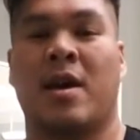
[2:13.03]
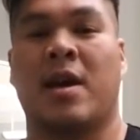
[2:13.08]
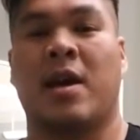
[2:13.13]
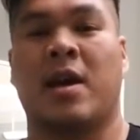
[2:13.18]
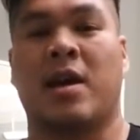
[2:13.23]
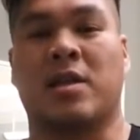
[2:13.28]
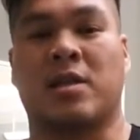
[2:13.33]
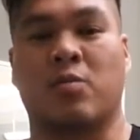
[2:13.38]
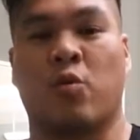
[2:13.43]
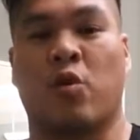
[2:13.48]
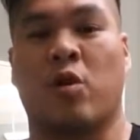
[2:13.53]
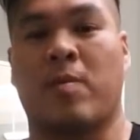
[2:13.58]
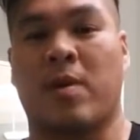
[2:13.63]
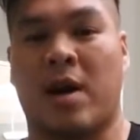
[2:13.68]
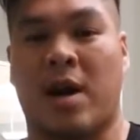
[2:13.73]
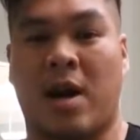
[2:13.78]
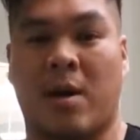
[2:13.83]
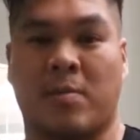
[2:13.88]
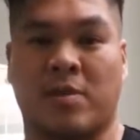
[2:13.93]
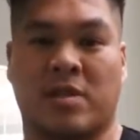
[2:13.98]
It's more
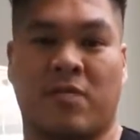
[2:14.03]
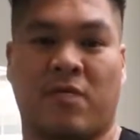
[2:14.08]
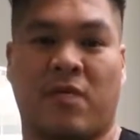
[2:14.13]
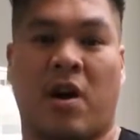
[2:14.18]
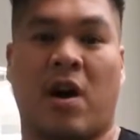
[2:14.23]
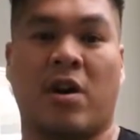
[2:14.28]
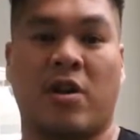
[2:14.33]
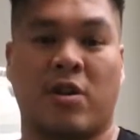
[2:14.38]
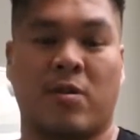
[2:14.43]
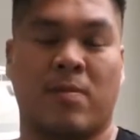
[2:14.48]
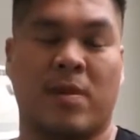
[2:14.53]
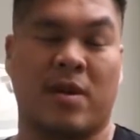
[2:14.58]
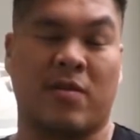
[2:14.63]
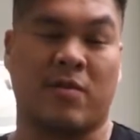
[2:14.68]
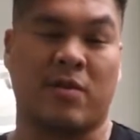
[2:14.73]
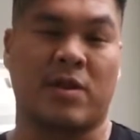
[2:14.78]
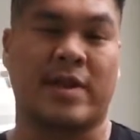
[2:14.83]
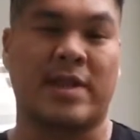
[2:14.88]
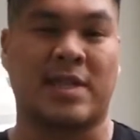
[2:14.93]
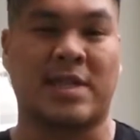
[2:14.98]
about how much volume and
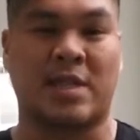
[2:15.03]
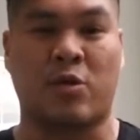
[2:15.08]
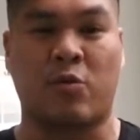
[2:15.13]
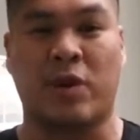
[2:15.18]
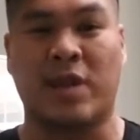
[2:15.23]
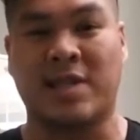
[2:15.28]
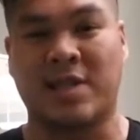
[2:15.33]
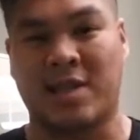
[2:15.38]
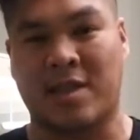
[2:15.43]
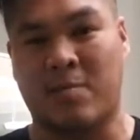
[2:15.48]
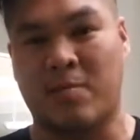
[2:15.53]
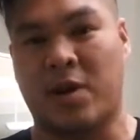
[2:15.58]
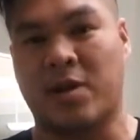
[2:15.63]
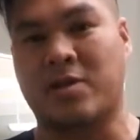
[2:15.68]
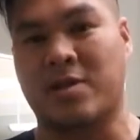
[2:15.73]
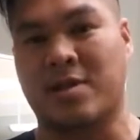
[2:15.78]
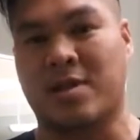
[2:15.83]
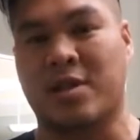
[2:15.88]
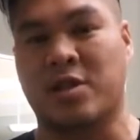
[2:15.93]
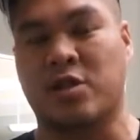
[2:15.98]
really squeezing the
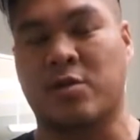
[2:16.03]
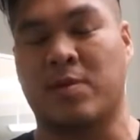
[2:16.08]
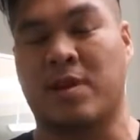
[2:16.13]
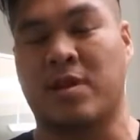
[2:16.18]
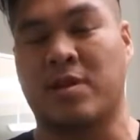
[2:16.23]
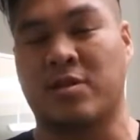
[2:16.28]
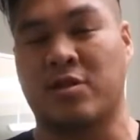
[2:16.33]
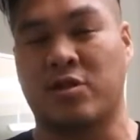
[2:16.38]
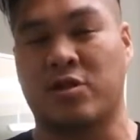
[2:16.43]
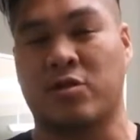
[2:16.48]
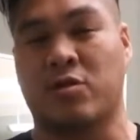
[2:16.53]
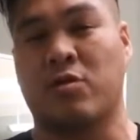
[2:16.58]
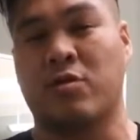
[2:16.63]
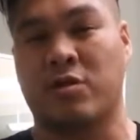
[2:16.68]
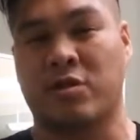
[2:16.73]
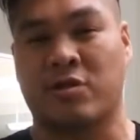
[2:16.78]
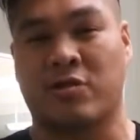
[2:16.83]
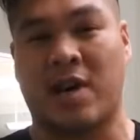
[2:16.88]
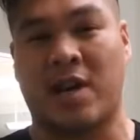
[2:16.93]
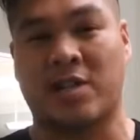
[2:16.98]
muscle tissue, because your
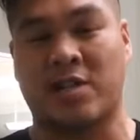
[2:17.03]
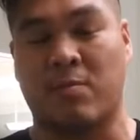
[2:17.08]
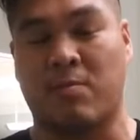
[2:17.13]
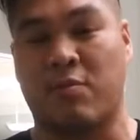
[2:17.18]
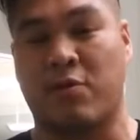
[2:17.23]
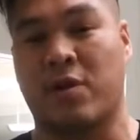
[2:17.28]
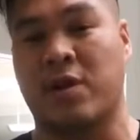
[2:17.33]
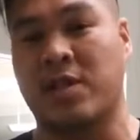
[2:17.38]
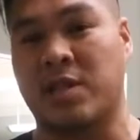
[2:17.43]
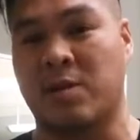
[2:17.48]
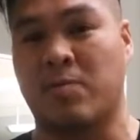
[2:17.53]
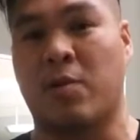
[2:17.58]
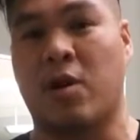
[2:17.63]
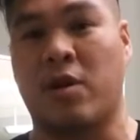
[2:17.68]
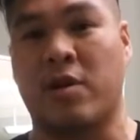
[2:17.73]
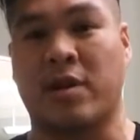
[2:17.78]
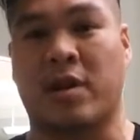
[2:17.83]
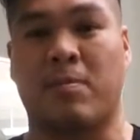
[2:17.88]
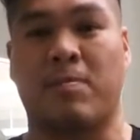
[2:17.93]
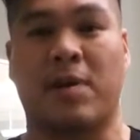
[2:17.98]
shoulders are actually pretty
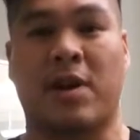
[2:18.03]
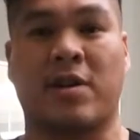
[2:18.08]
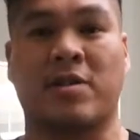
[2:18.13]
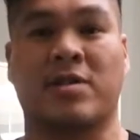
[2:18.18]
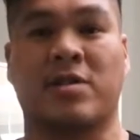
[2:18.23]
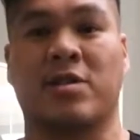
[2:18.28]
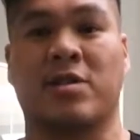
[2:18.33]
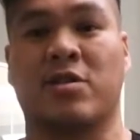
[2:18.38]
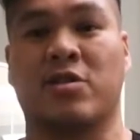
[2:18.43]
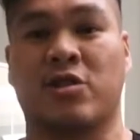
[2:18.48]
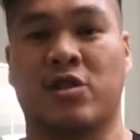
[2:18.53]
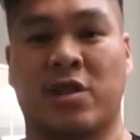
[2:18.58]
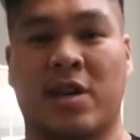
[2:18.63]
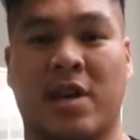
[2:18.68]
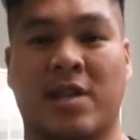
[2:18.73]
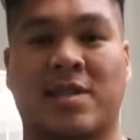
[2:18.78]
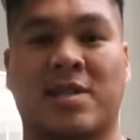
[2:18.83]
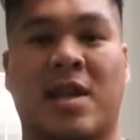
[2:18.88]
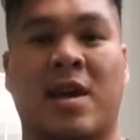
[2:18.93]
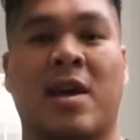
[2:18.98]
small in comparison to your
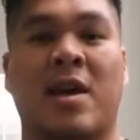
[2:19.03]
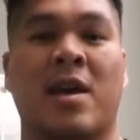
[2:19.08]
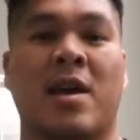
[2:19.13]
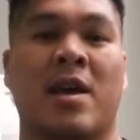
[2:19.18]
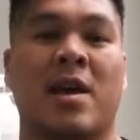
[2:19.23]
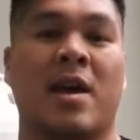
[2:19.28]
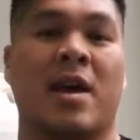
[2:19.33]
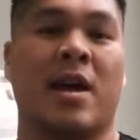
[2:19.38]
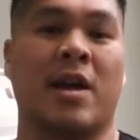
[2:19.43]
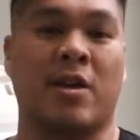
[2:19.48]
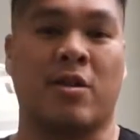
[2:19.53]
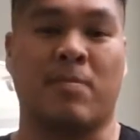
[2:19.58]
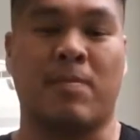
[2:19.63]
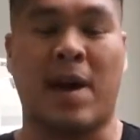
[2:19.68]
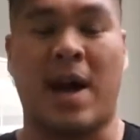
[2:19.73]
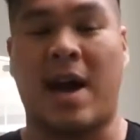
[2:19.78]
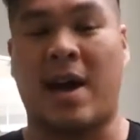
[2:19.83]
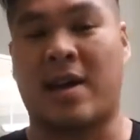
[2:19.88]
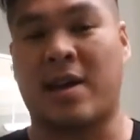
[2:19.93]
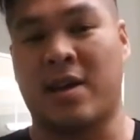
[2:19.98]
chest and your
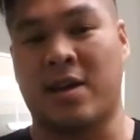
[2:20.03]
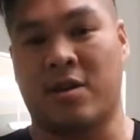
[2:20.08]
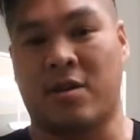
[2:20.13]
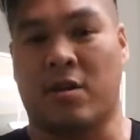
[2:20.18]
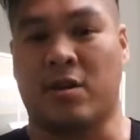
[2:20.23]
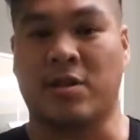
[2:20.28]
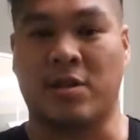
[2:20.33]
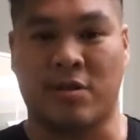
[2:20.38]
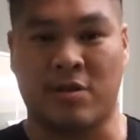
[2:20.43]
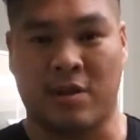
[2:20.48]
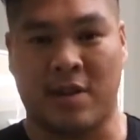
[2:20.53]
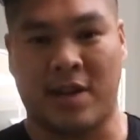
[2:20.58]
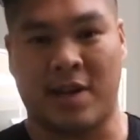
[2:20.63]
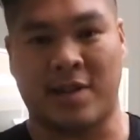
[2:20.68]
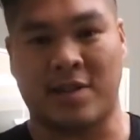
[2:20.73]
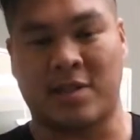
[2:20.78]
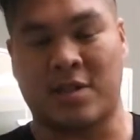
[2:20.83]
back and also your legs.